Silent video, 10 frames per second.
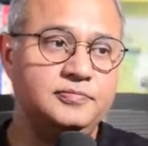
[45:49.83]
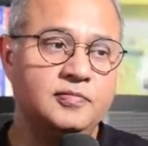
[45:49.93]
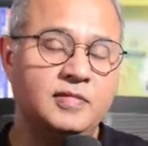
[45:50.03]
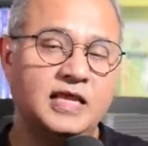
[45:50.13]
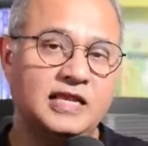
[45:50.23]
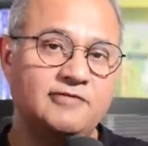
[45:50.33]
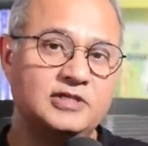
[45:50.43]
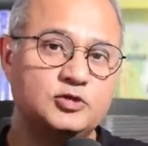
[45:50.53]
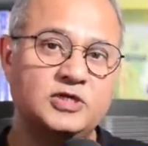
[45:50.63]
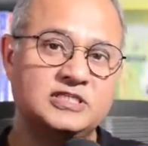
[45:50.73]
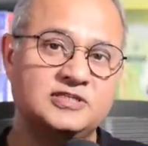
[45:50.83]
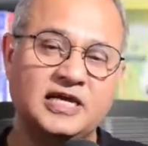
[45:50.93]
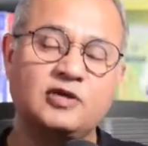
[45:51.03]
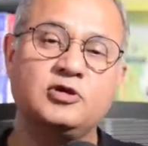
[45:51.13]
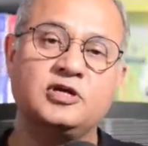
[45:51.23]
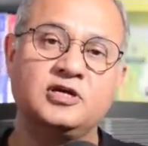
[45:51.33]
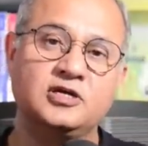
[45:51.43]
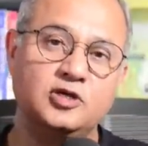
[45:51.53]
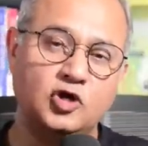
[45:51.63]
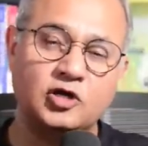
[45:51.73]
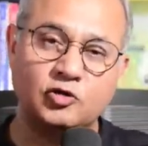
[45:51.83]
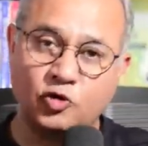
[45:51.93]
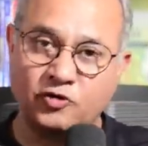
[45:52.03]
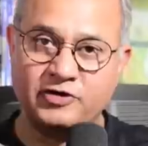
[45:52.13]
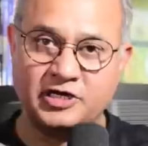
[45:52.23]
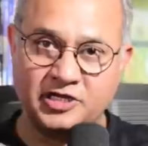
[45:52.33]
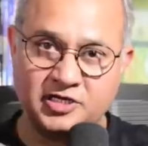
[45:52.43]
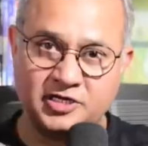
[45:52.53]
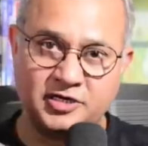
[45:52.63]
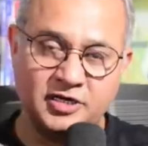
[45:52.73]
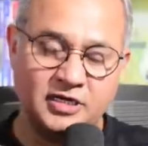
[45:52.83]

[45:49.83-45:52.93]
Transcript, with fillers: and if this was a regular non-covid year